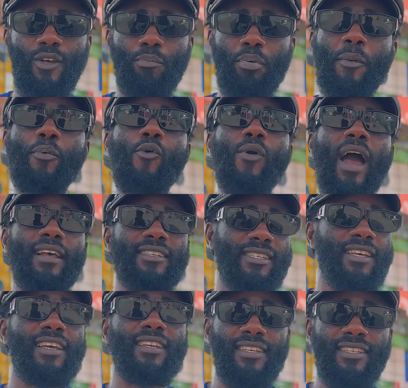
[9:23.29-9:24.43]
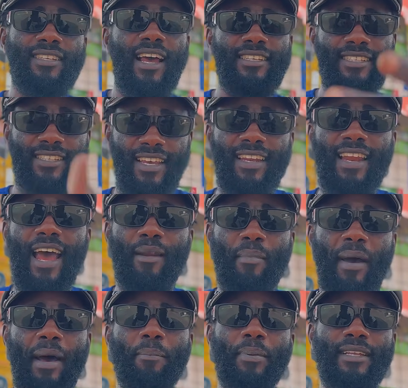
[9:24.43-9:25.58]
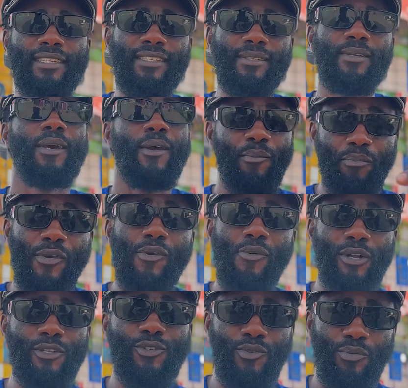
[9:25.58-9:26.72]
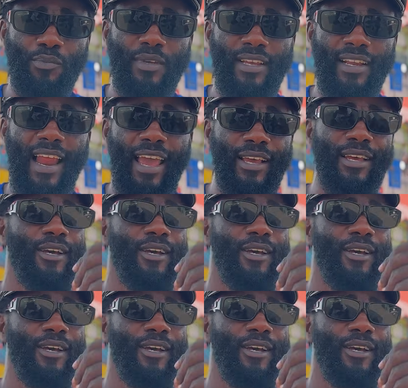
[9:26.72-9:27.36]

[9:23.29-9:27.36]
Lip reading: People can say this, can say that, but please be what you be. Like,